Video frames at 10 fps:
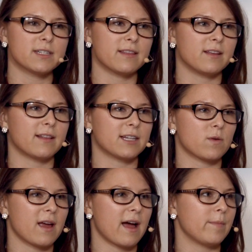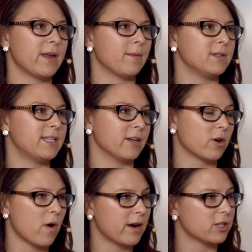I think that's why IBM did
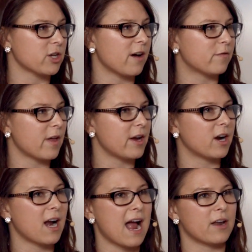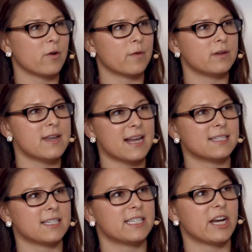acquire SoftLayer. I don't
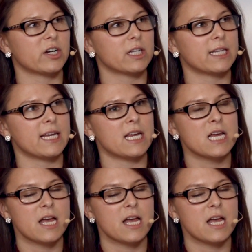necessarily